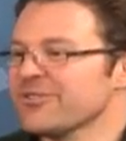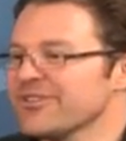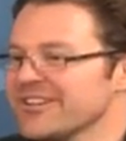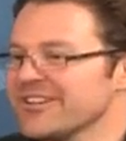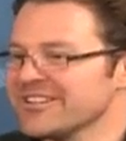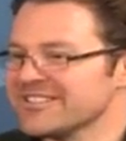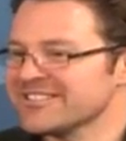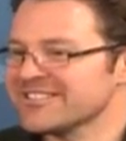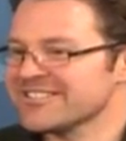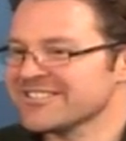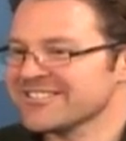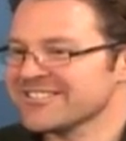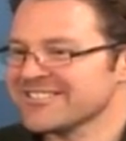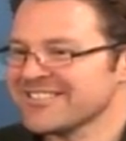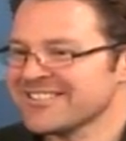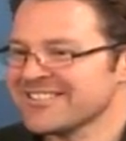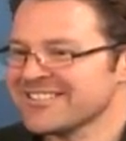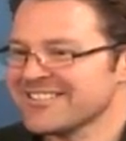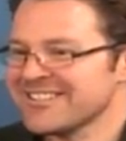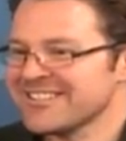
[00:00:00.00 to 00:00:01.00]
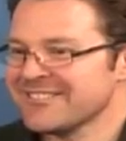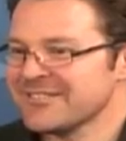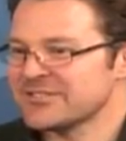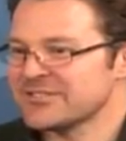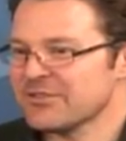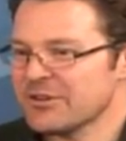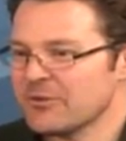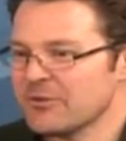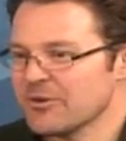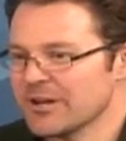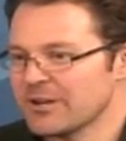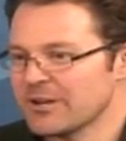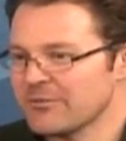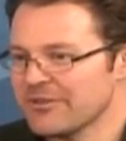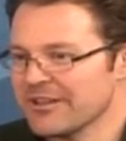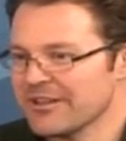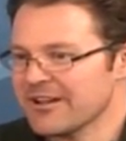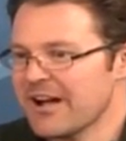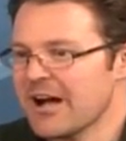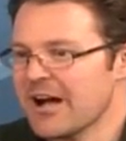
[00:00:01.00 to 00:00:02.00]
things if it's only working
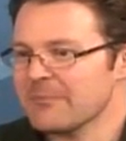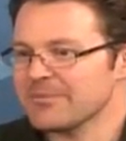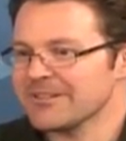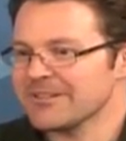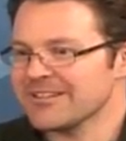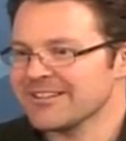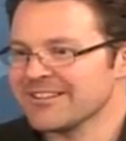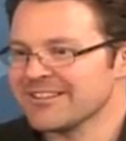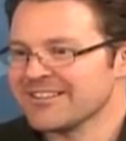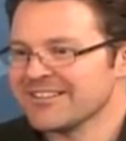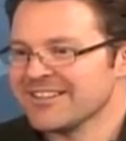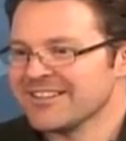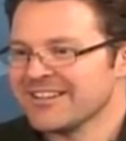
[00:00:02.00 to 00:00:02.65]
with a copy.